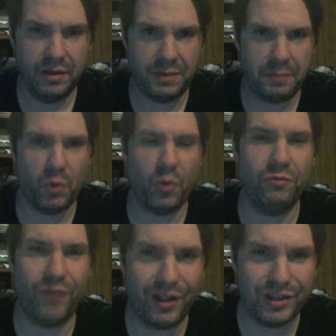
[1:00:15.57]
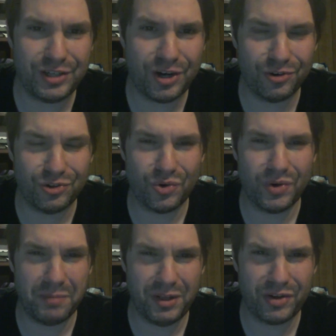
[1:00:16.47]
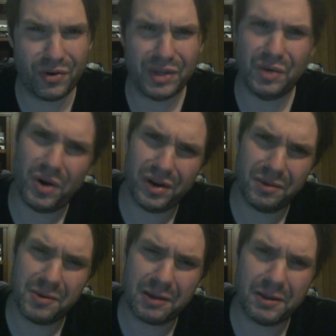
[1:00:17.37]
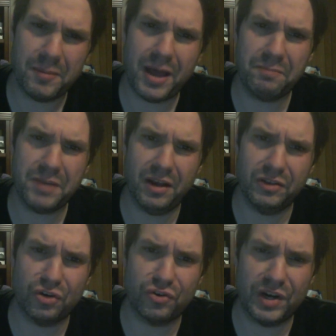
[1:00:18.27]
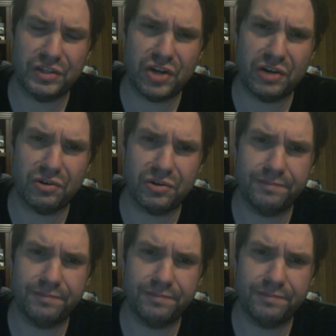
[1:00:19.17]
People who volunteered to join the military, you wanted them to kick them out because they're transgendered.